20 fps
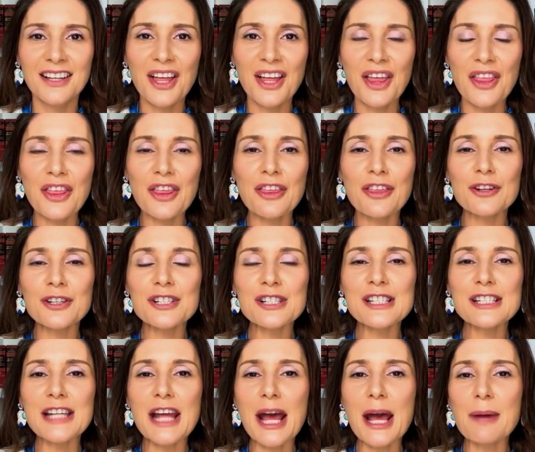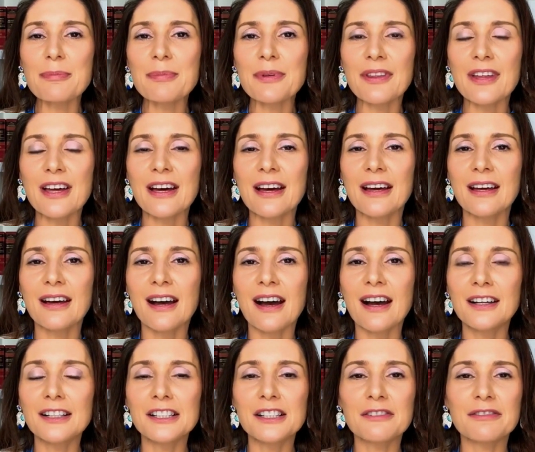third step that highly
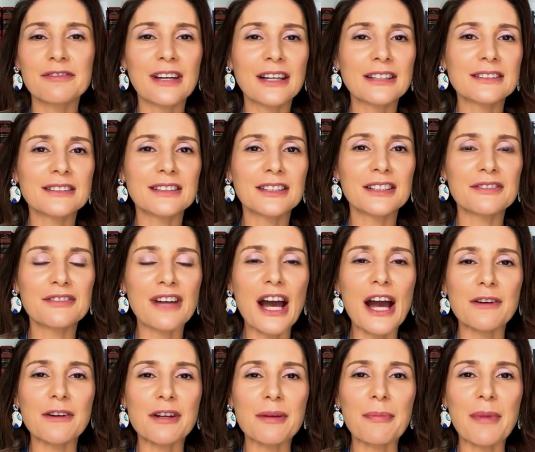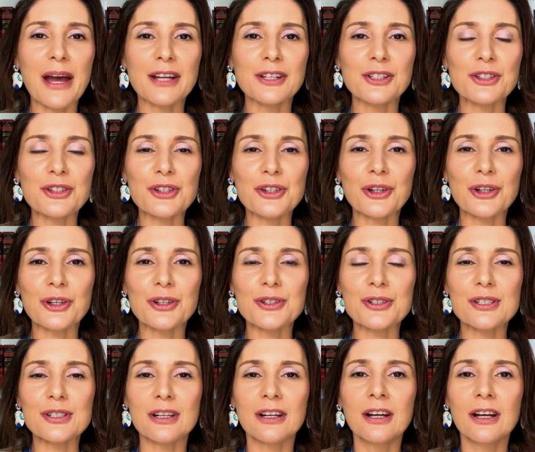effective hiring managers
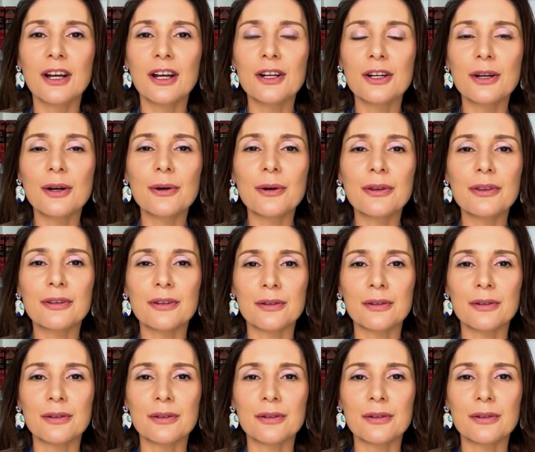go through